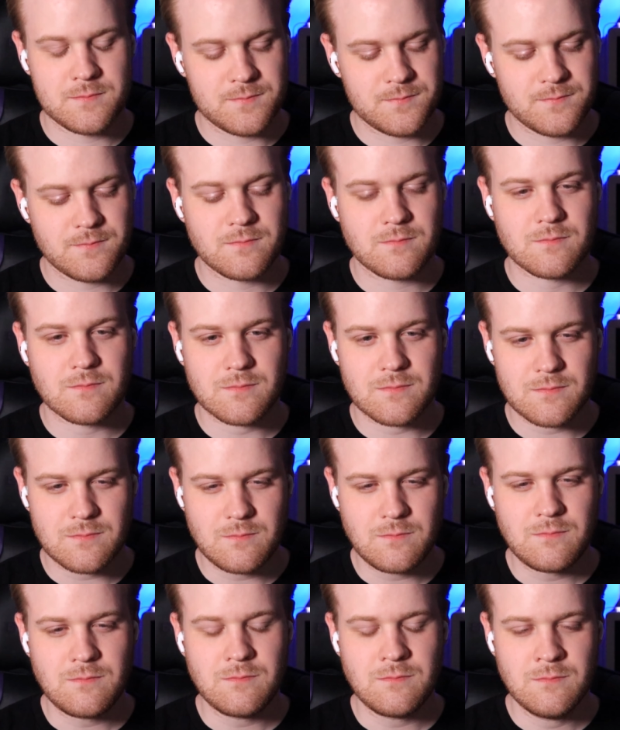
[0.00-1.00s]

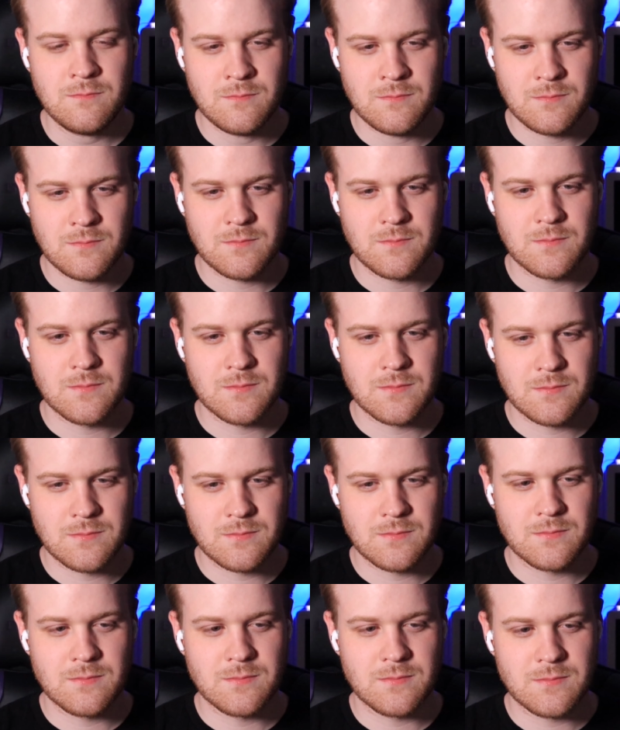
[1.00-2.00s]

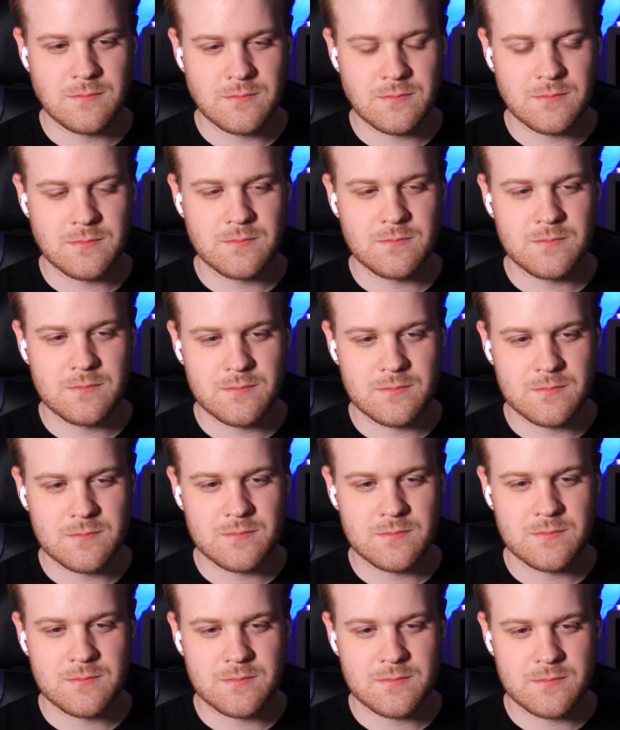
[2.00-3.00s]

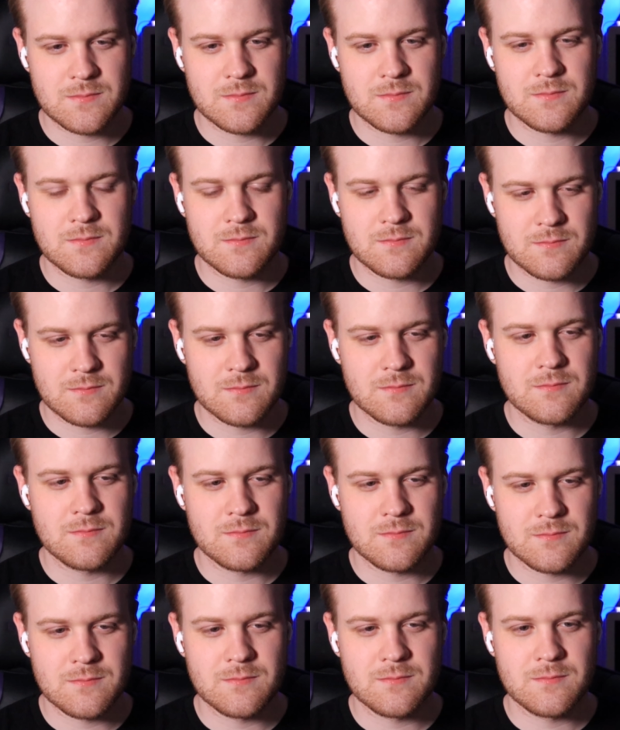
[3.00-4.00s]

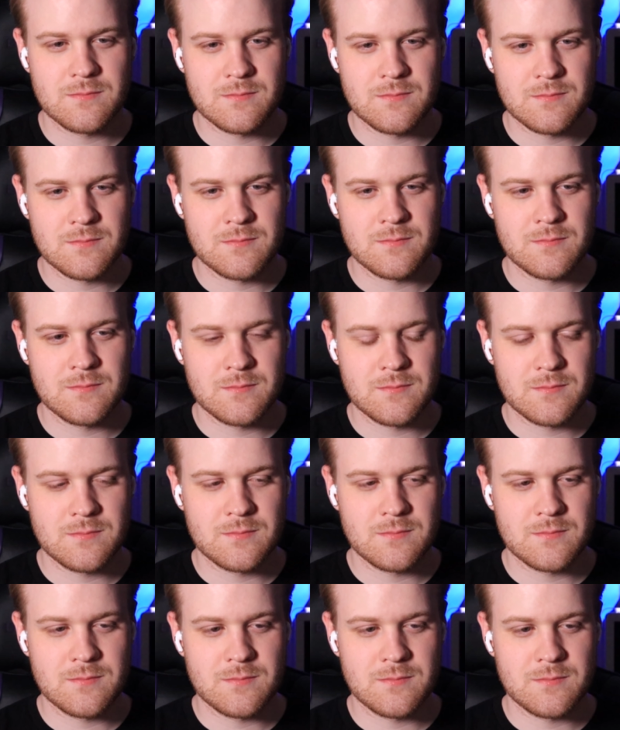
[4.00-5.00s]

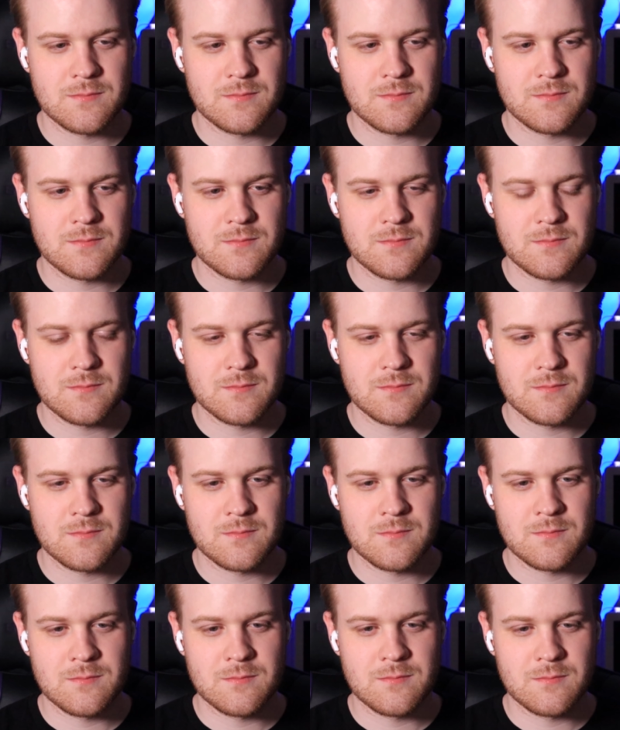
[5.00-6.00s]

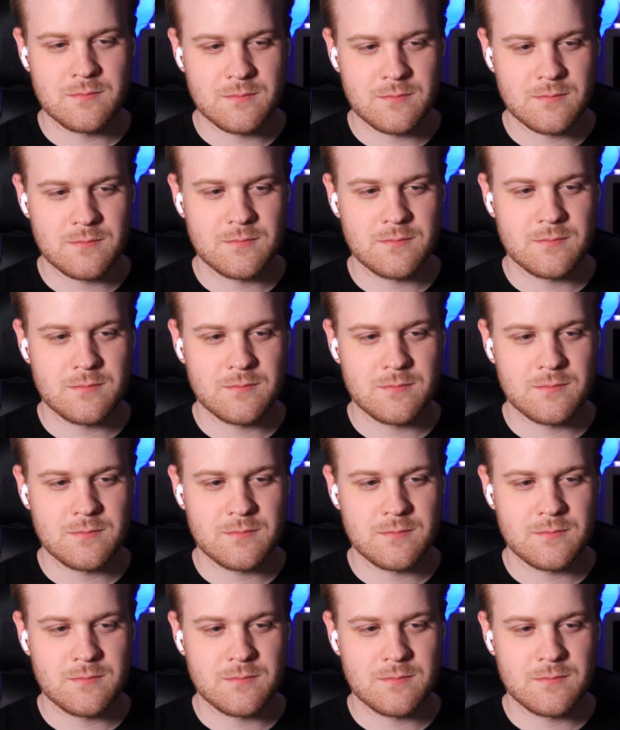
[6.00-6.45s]
(silent)